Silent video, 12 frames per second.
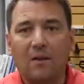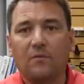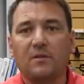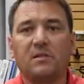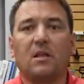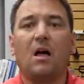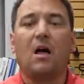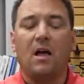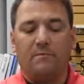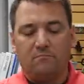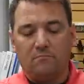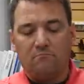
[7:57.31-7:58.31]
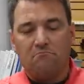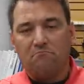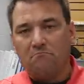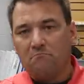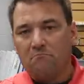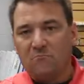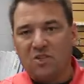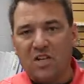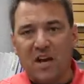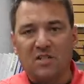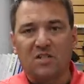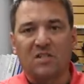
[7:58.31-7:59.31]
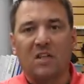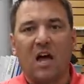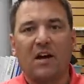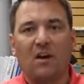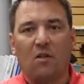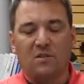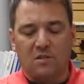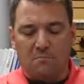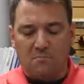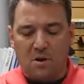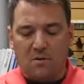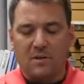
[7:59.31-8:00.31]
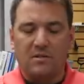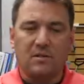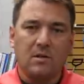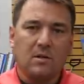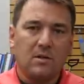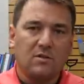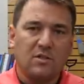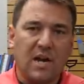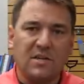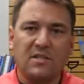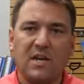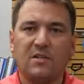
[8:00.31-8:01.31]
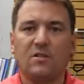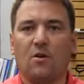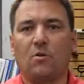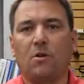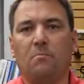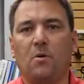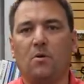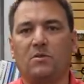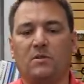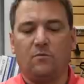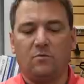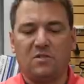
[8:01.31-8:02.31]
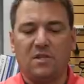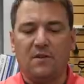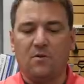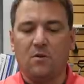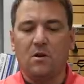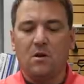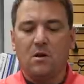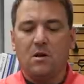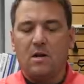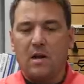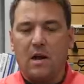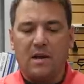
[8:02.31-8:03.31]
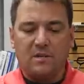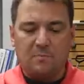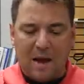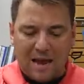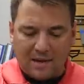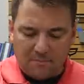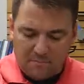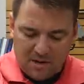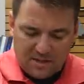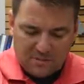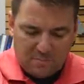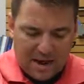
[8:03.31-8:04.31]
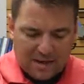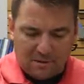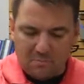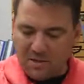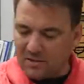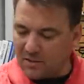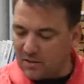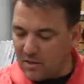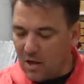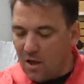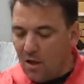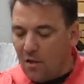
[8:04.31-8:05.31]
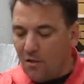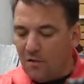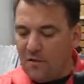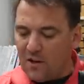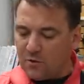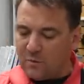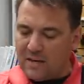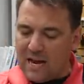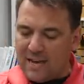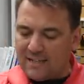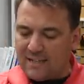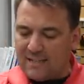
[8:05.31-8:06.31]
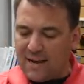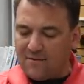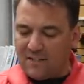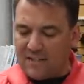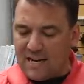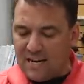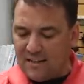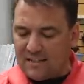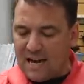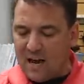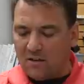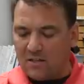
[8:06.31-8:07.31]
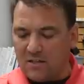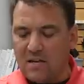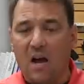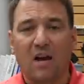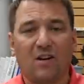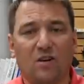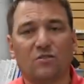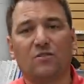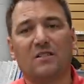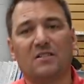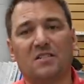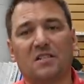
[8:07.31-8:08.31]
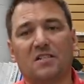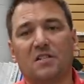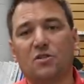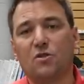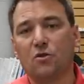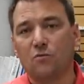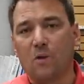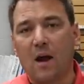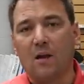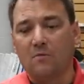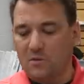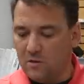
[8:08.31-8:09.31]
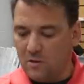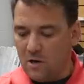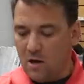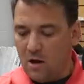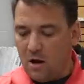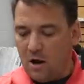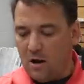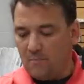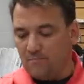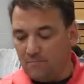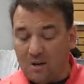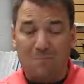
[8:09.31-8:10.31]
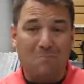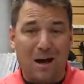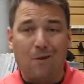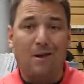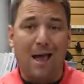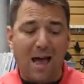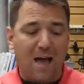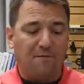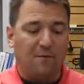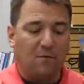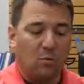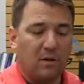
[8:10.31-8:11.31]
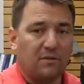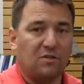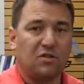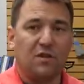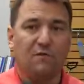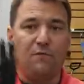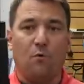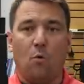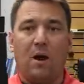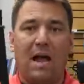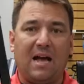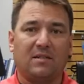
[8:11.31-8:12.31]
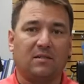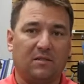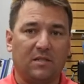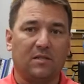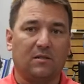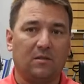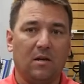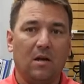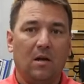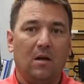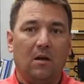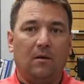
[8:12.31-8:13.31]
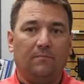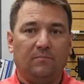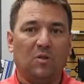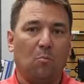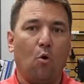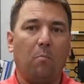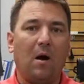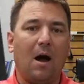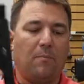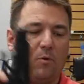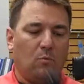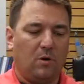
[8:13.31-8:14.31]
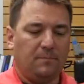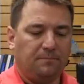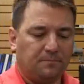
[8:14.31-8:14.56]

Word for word: on the slide, changed the slide and all its components, changed the internal components receiver, and it's back in business. This one has 17,962 rounds, about half of what the Gen 4 has because this is the more popular one.